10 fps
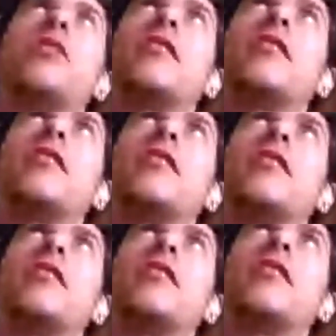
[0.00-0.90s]
to their
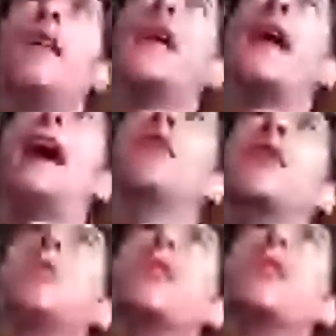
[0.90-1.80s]
truths, and
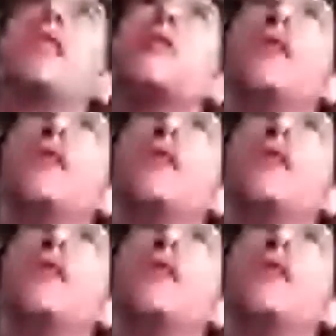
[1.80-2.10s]
only through